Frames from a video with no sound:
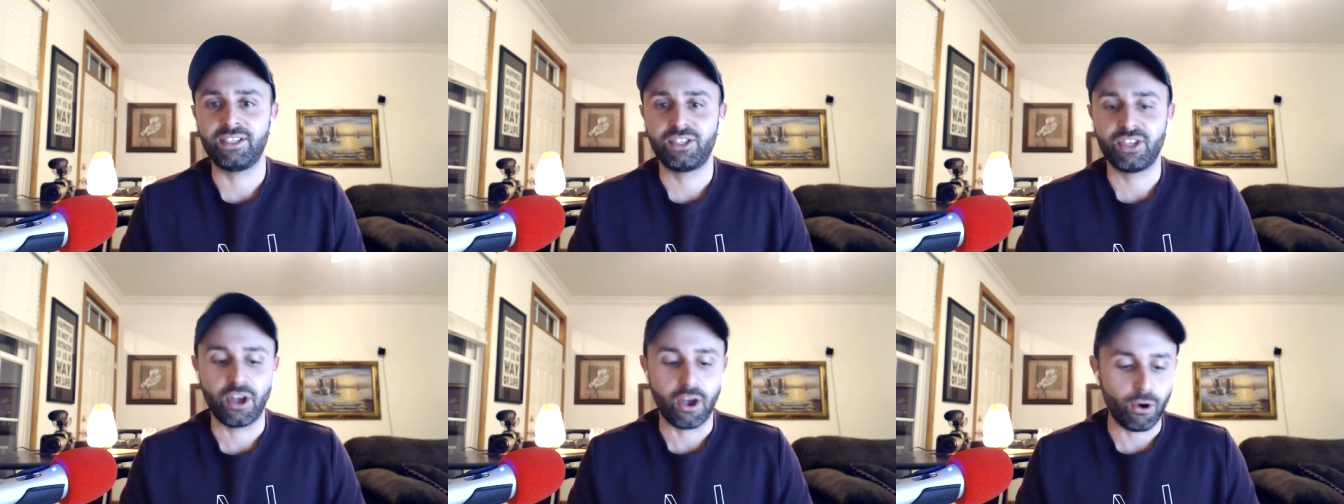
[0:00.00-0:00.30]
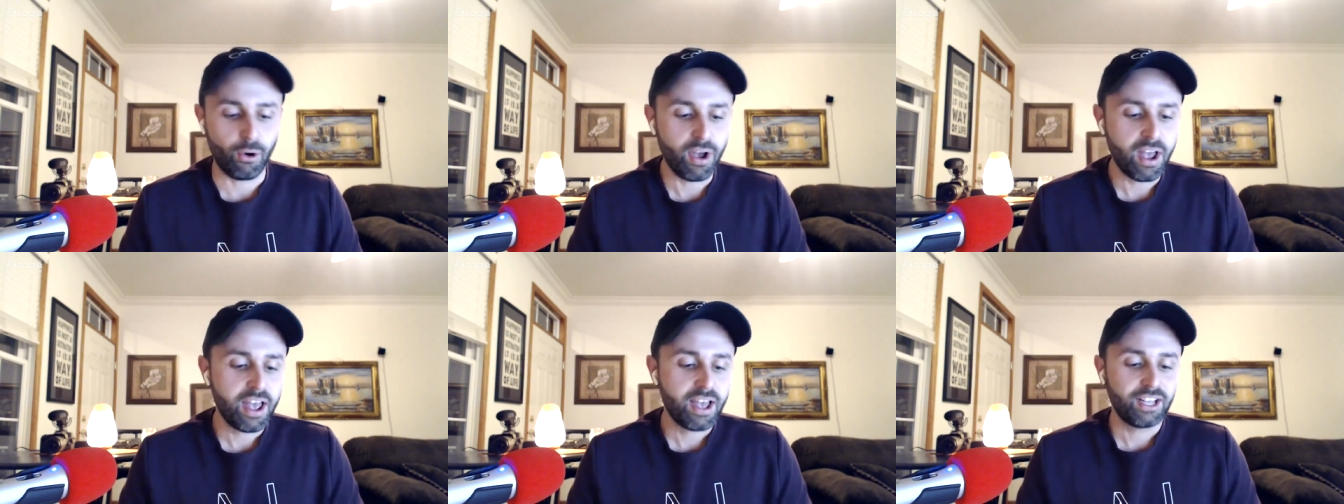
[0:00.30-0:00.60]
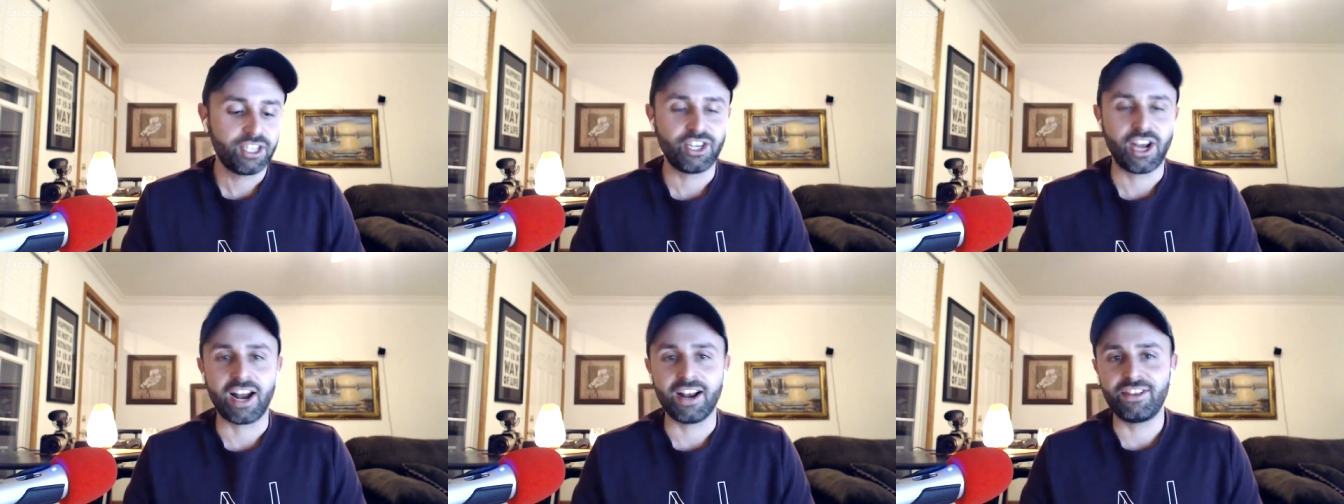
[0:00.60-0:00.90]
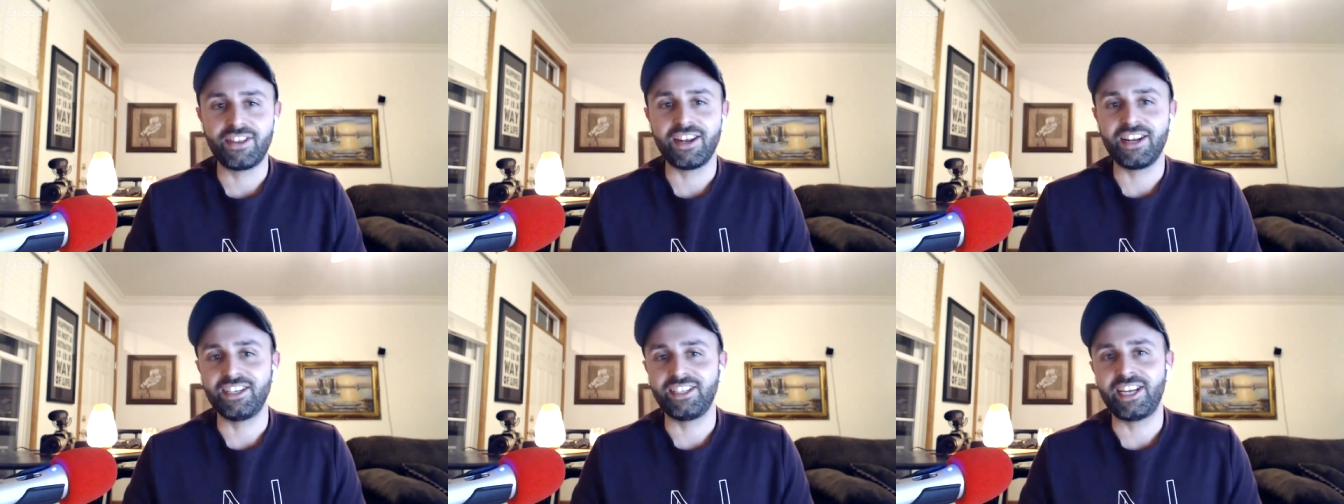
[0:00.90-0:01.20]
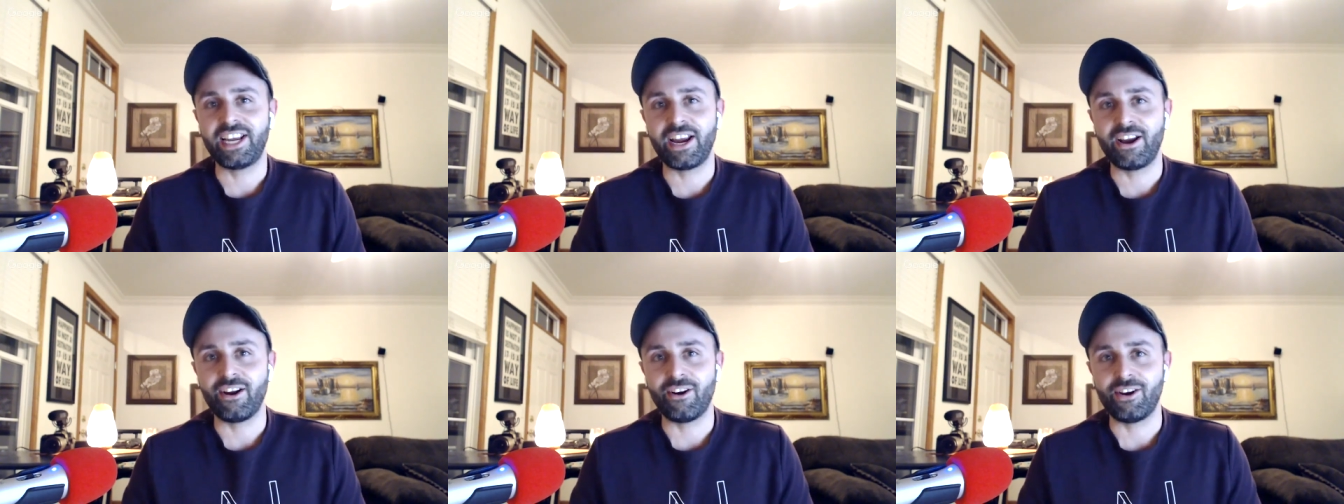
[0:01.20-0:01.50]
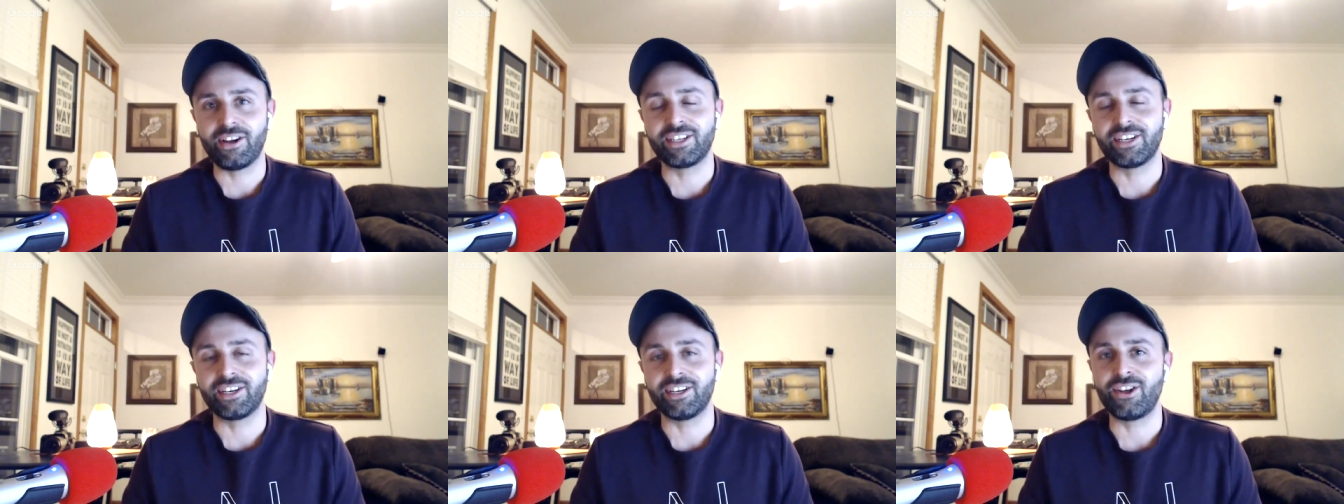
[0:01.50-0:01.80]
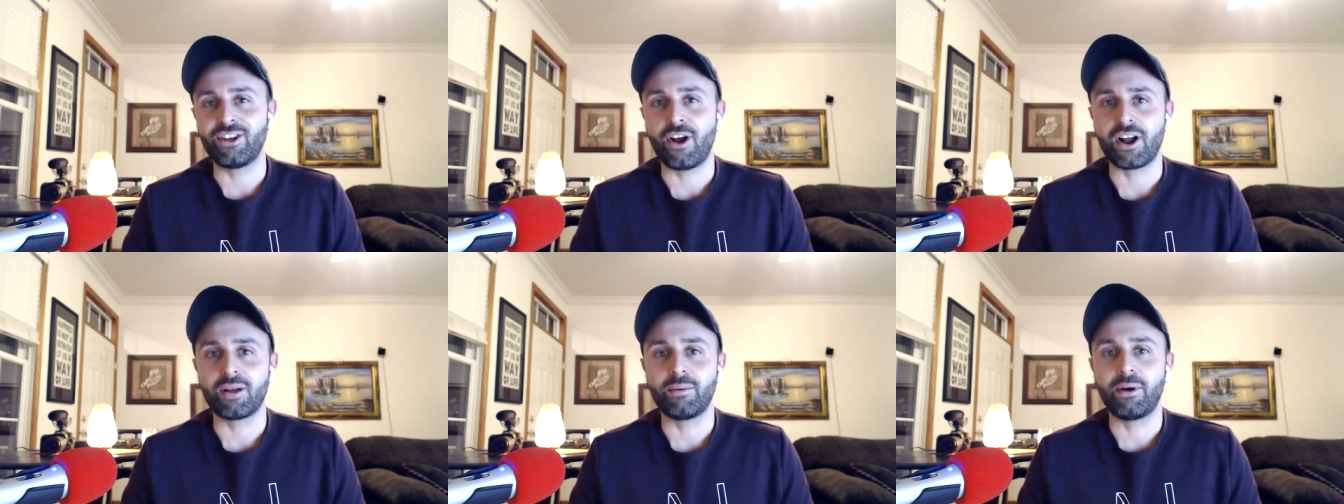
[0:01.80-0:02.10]
So Jonathan is here. He's going to
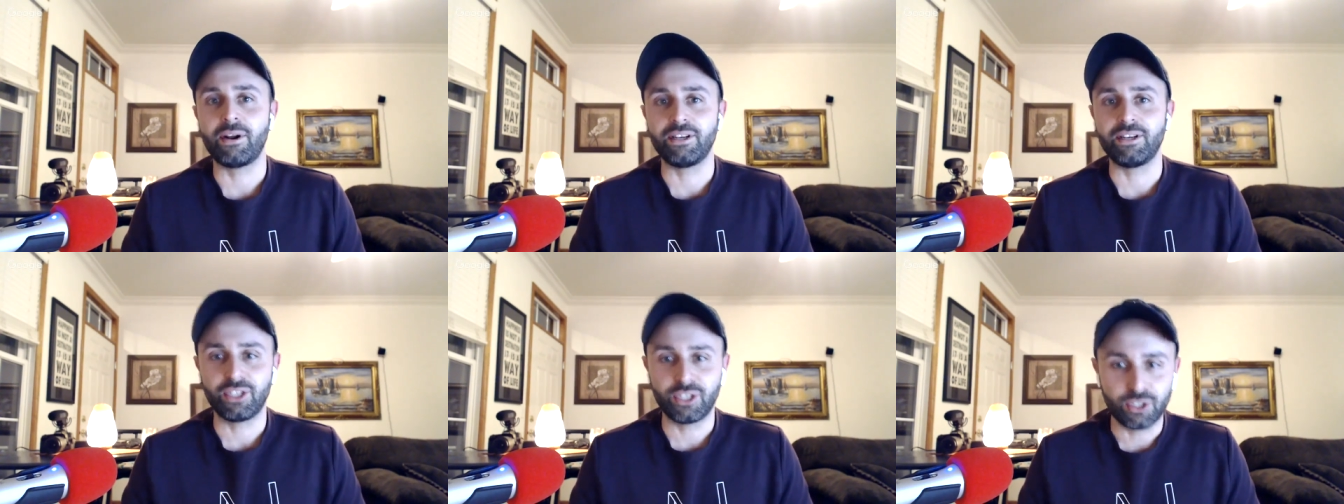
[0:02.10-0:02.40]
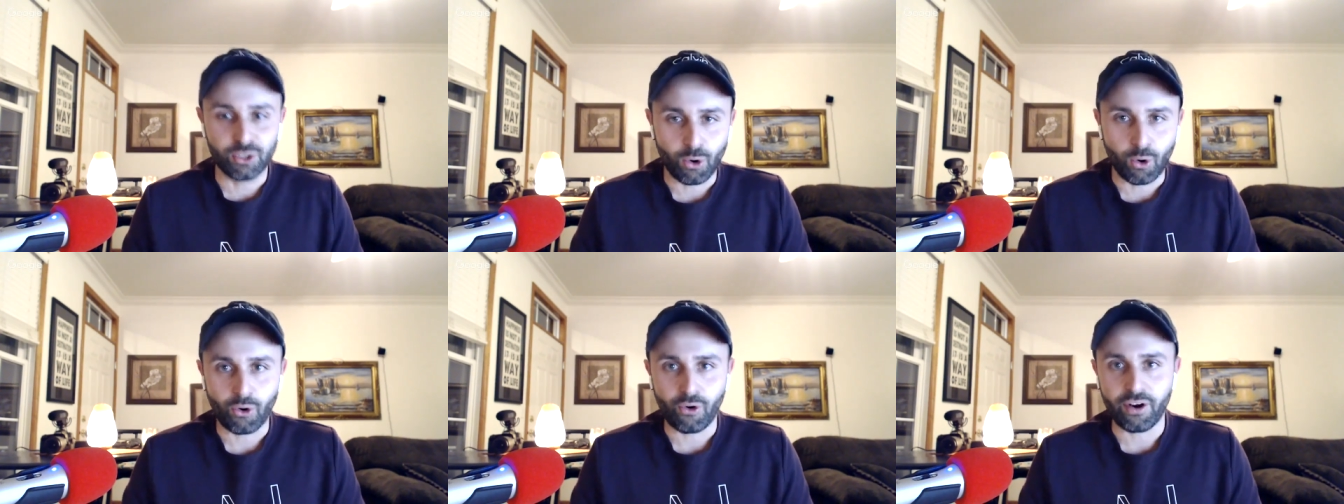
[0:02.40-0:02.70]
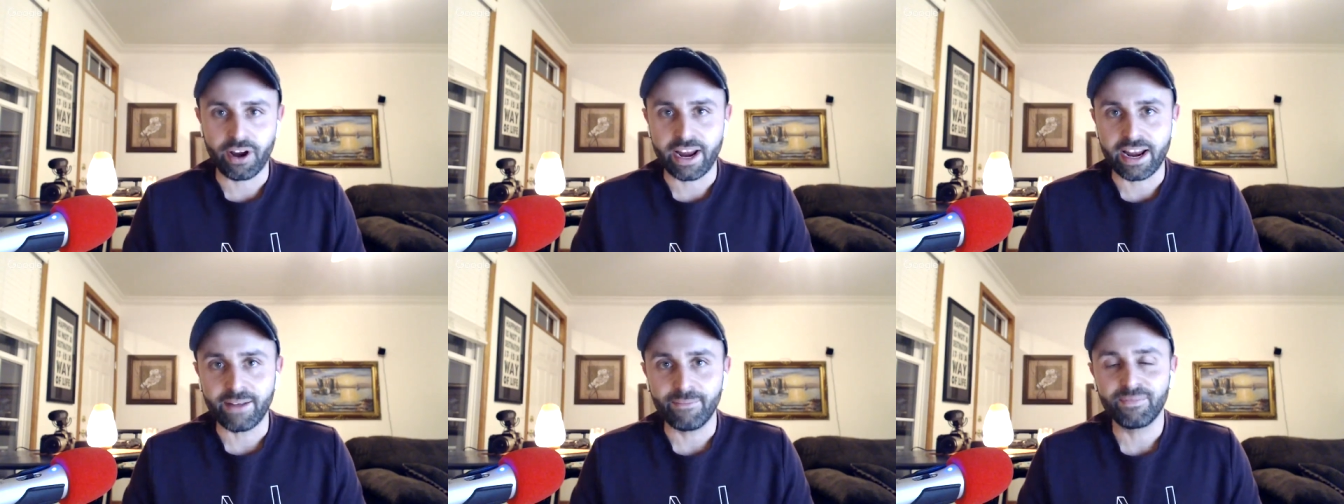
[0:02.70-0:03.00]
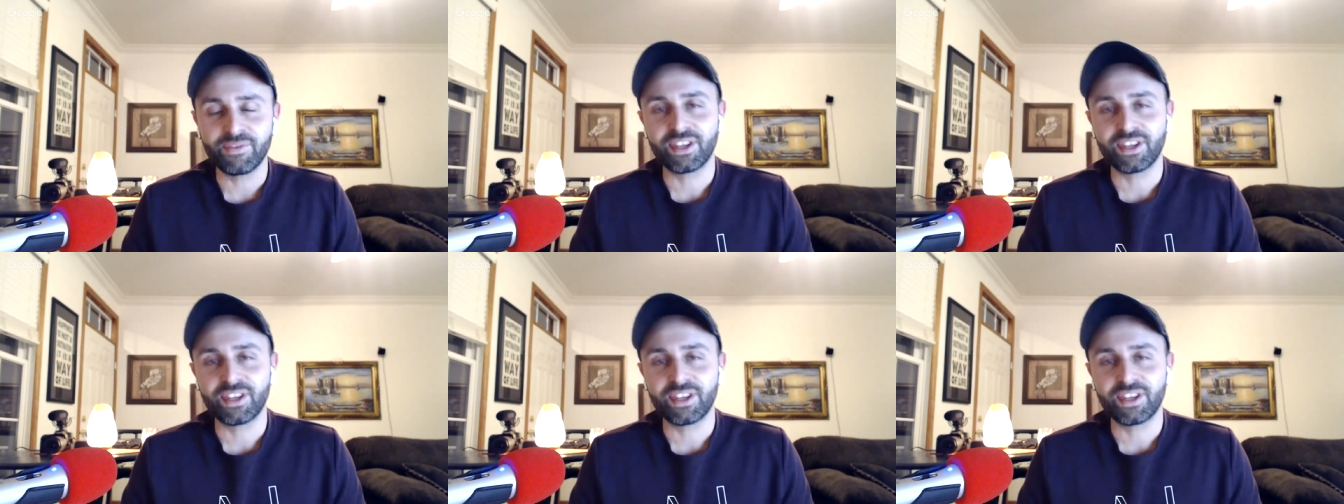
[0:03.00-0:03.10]
talk about his story,